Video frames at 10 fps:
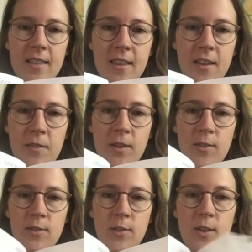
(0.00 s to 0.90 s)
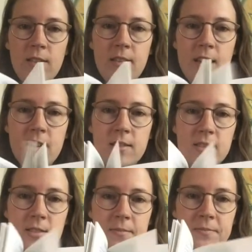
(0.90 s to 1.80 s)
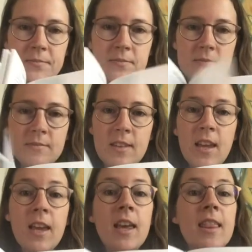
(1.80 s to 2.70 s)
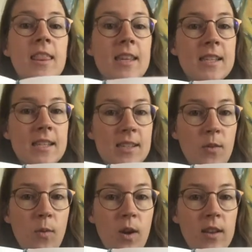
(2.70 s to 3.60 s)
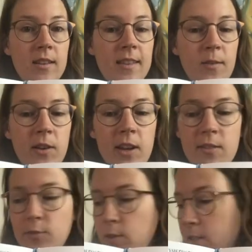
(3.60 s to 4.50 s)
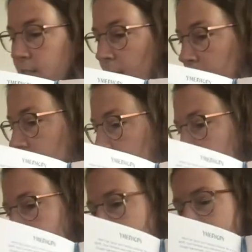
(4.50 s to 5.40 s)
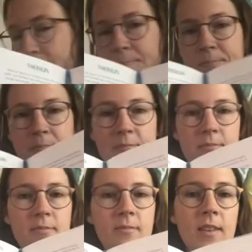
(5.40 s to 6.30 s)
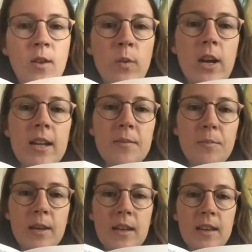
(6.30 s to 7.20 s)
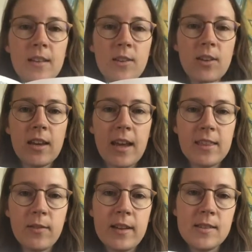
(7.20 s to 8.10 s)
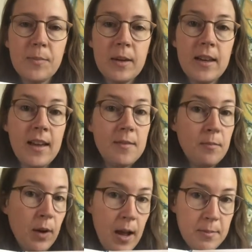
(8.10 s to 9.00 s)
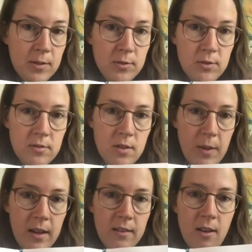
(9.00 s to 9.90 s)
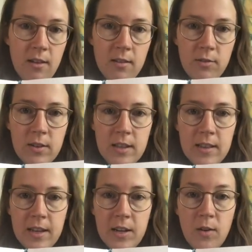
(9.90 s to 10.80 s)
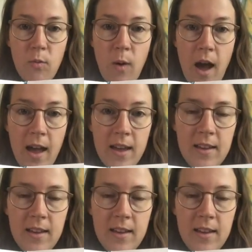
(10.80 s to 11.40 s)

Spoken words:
And we go through all the letters. This is the one that we're here for today. We're gonna be looking at the recipe, and perhaps you'll choose to bake along for the letter Y.